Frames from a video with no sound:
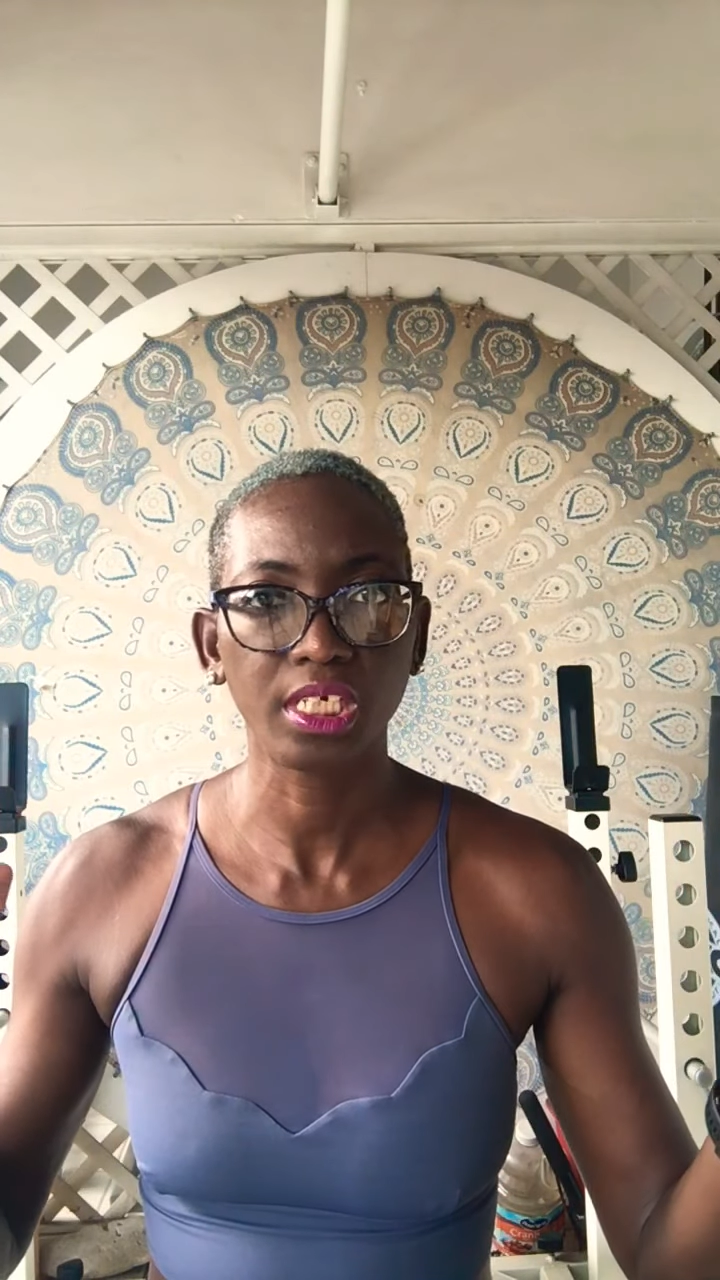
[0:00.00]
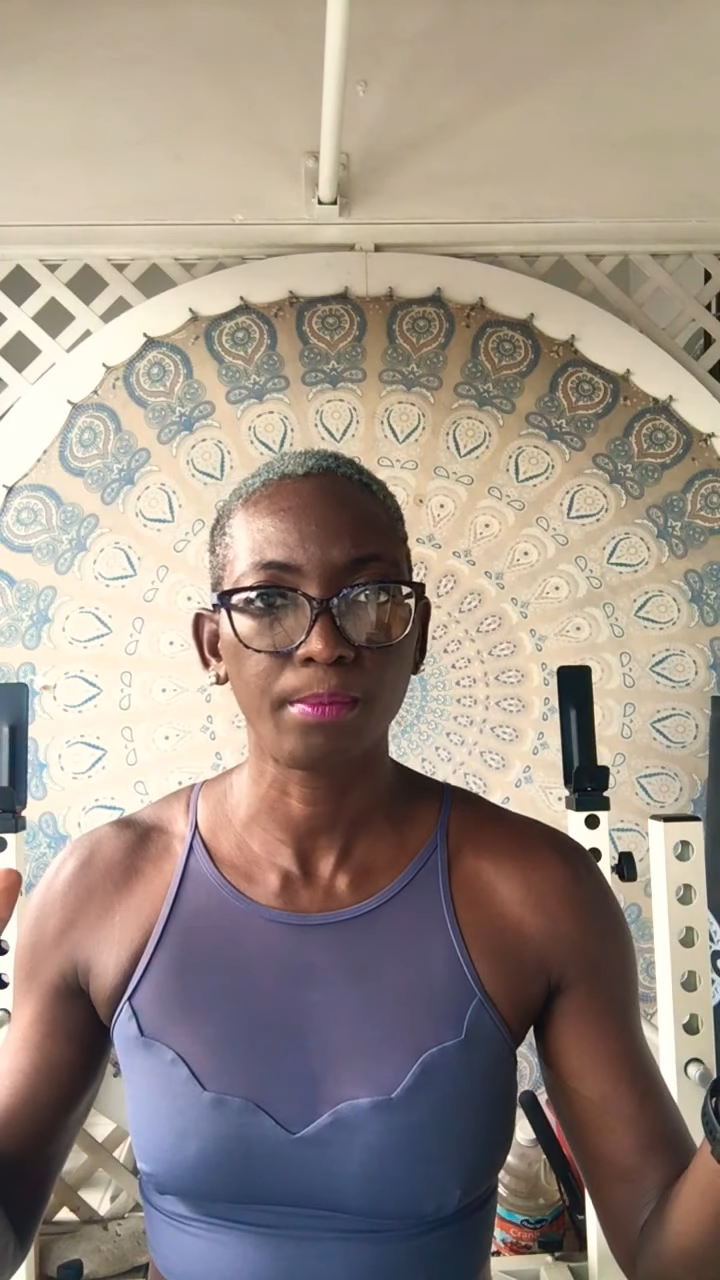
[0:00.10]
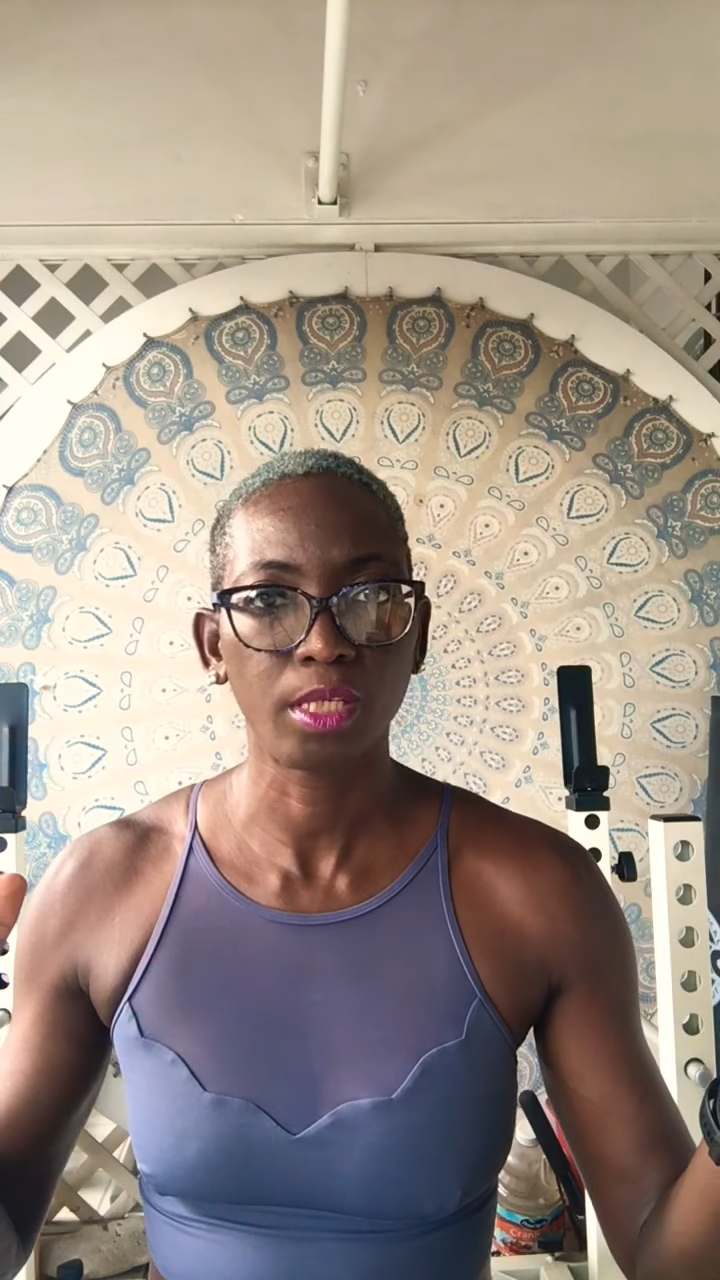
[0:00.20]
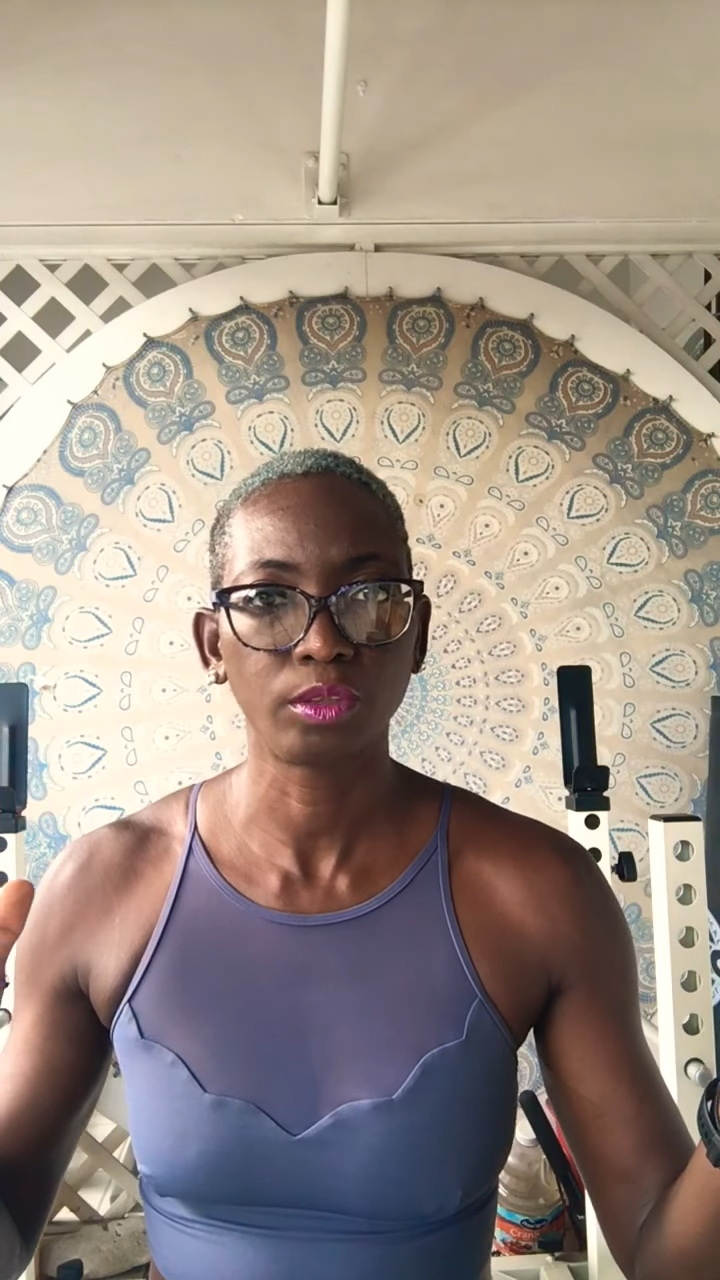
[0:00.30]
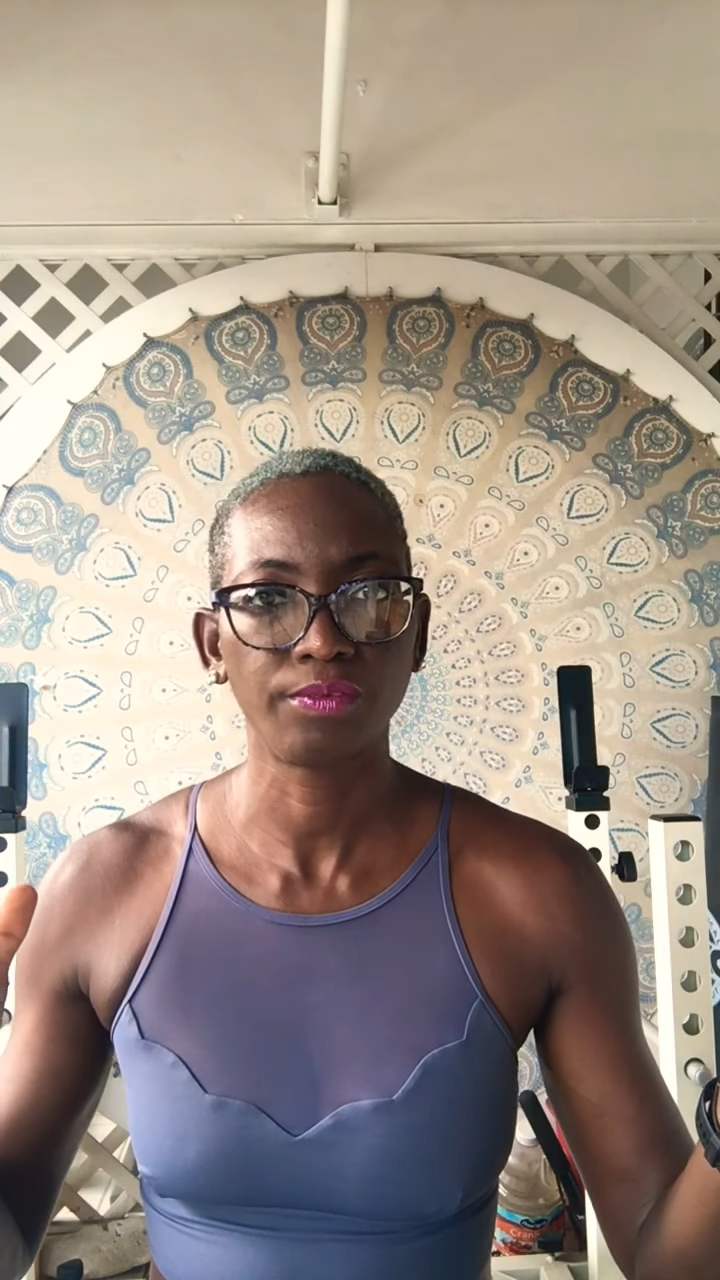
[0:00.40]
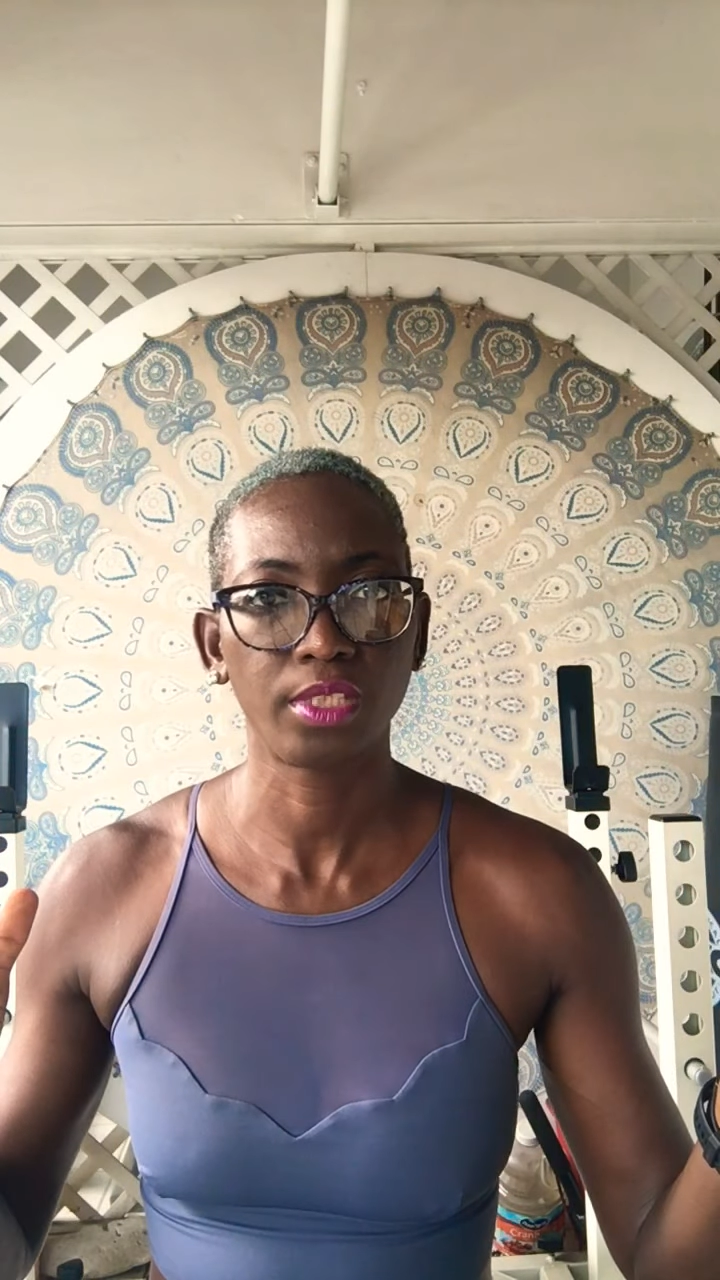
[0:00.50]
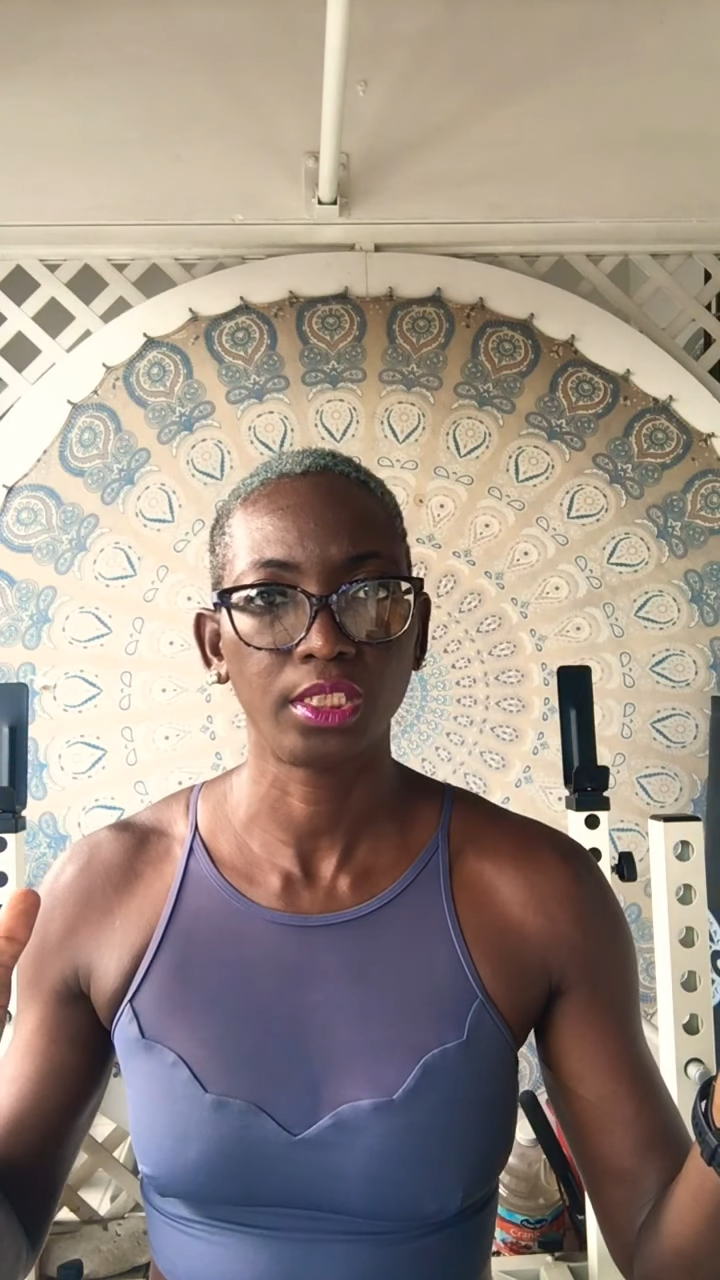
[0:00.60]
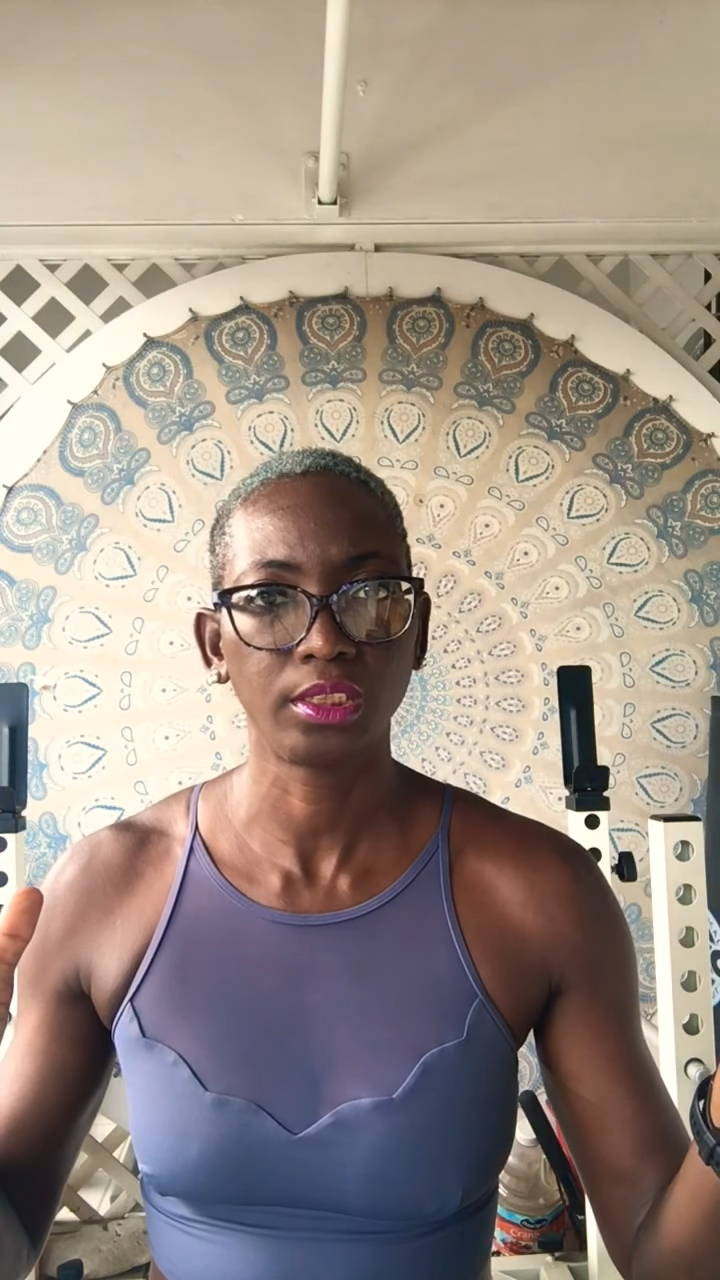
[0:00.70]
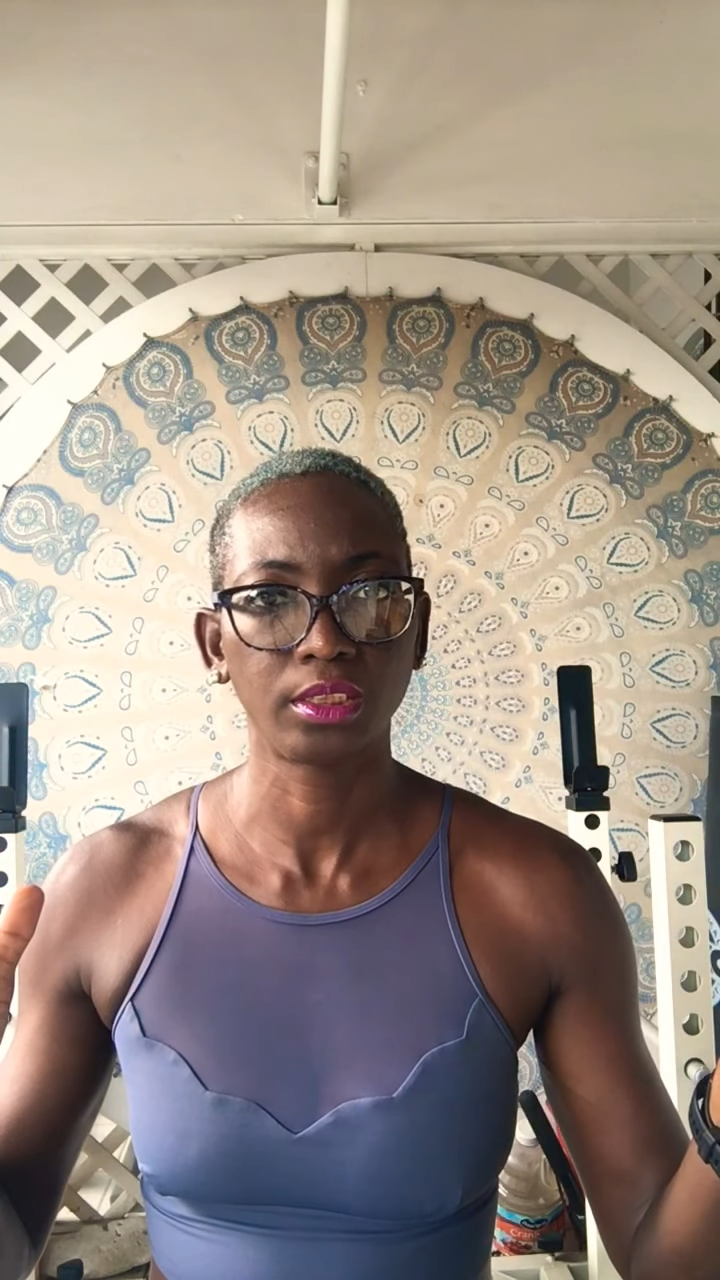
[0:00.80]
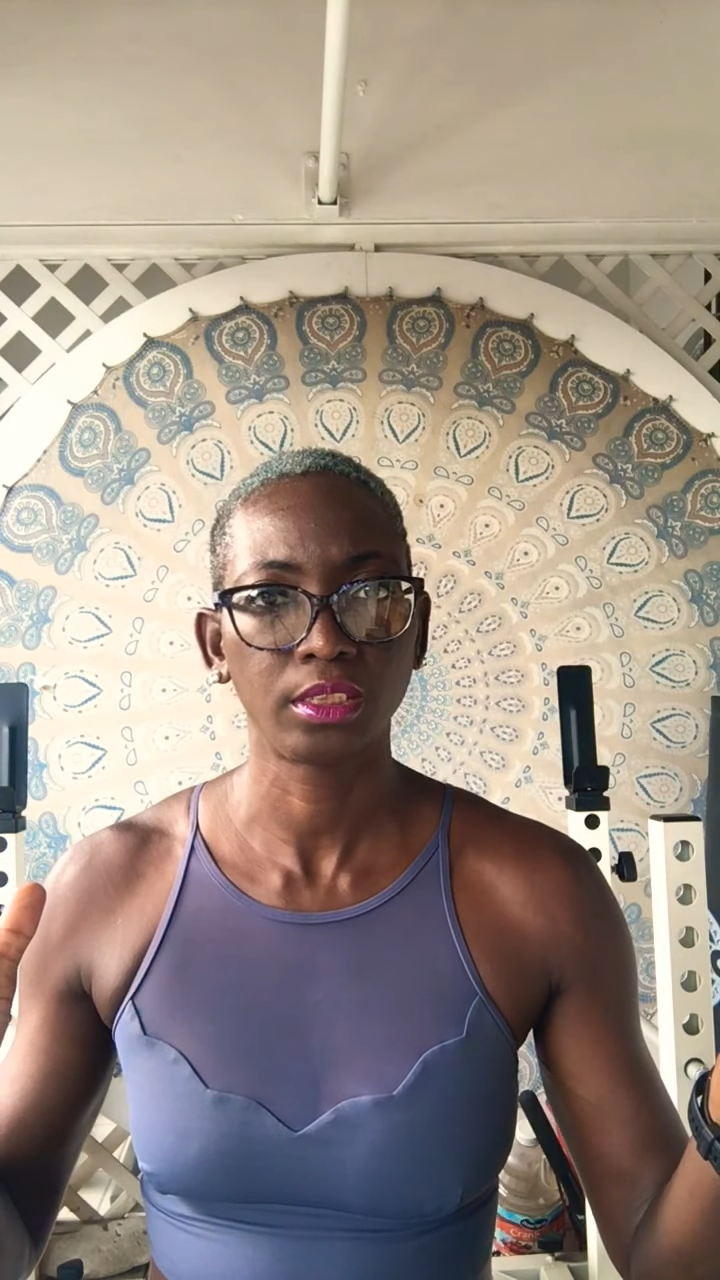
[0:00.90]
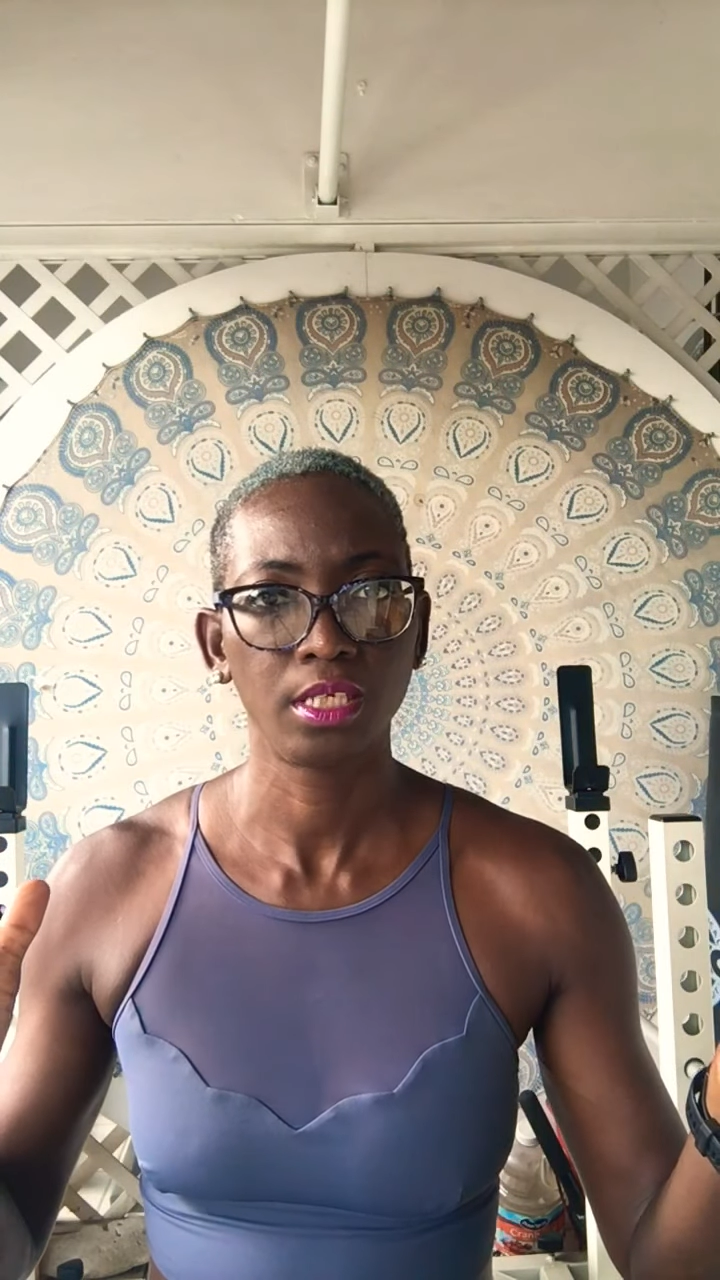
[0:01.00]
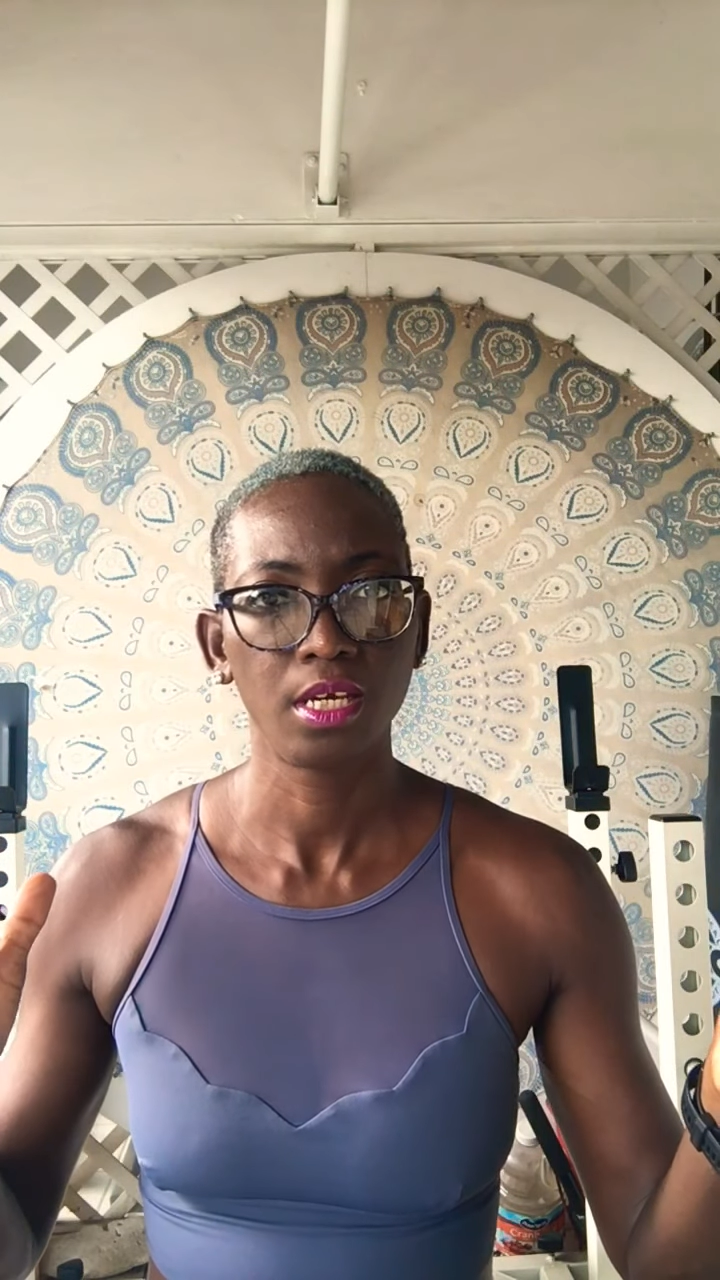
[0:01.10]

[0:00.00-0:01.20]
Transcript: come out of this,